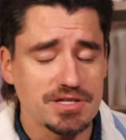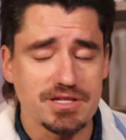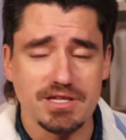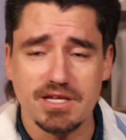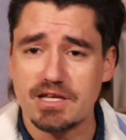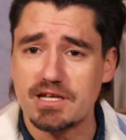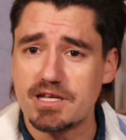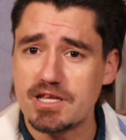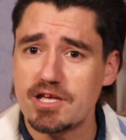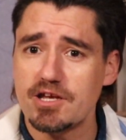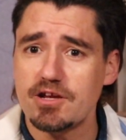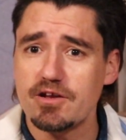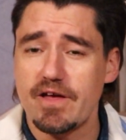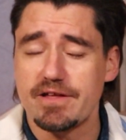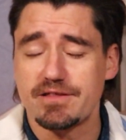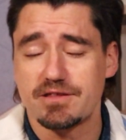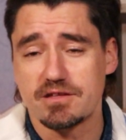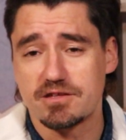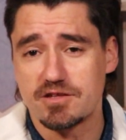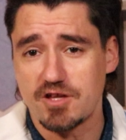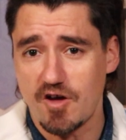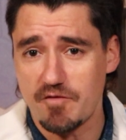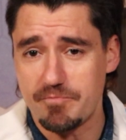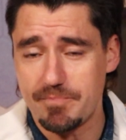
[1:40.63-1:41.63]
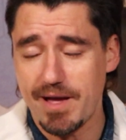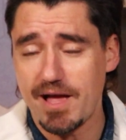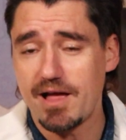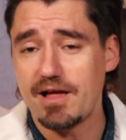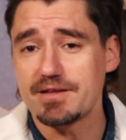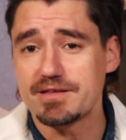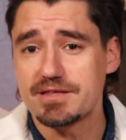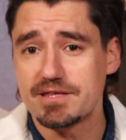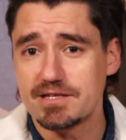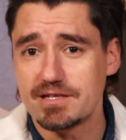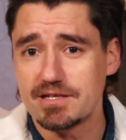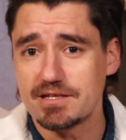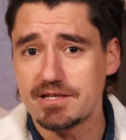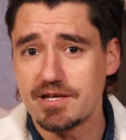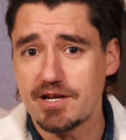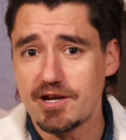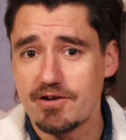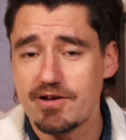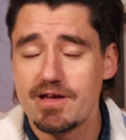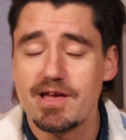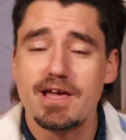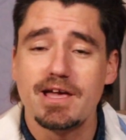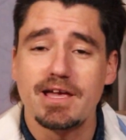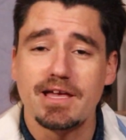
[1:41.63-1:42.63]
seeing here. That's the soft palate sitting
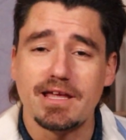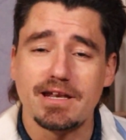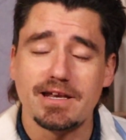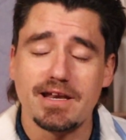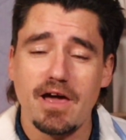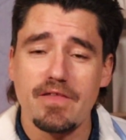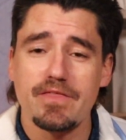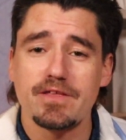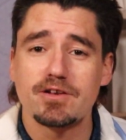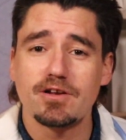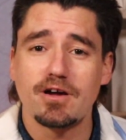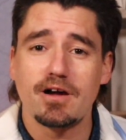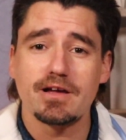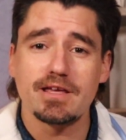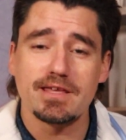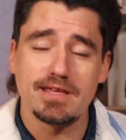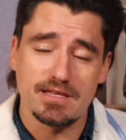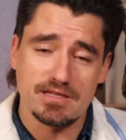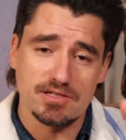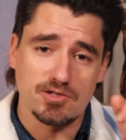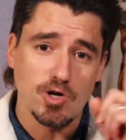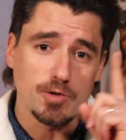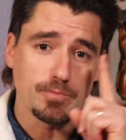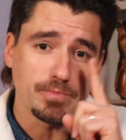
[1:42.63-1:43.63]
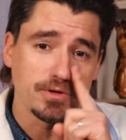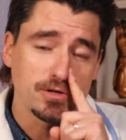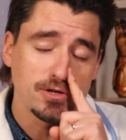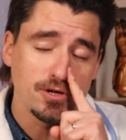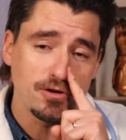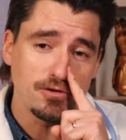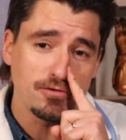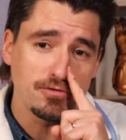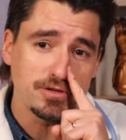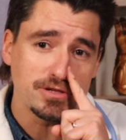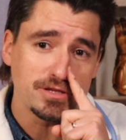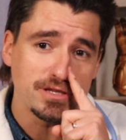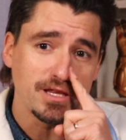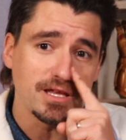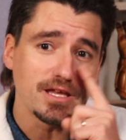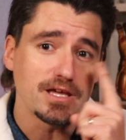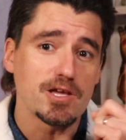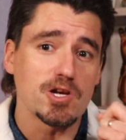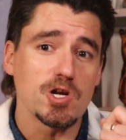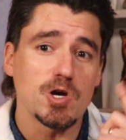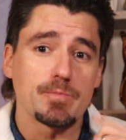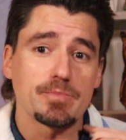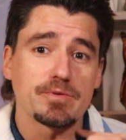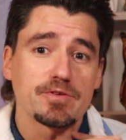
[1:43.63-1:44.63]
there. And now the doggy has an open nose
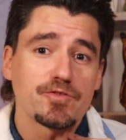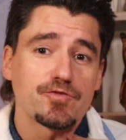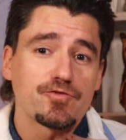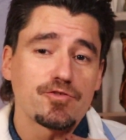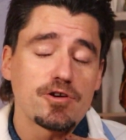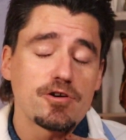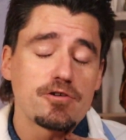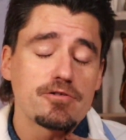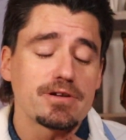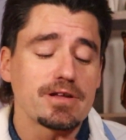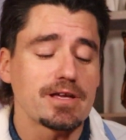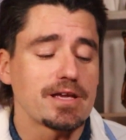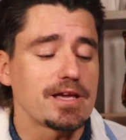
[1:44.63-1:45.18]
and open throat,